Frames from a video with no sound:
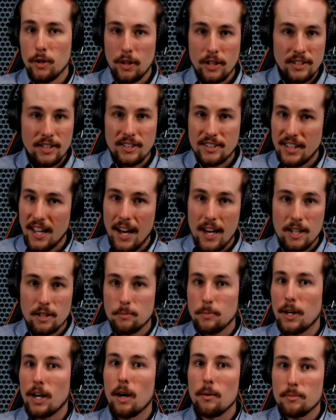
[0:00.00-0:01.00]
since that has
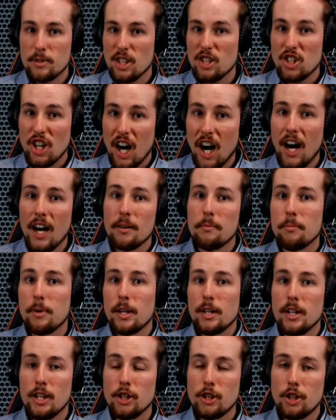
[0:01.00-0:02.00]
become such a hot button
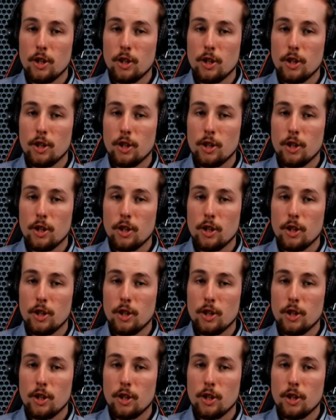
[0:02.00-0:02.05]
issue,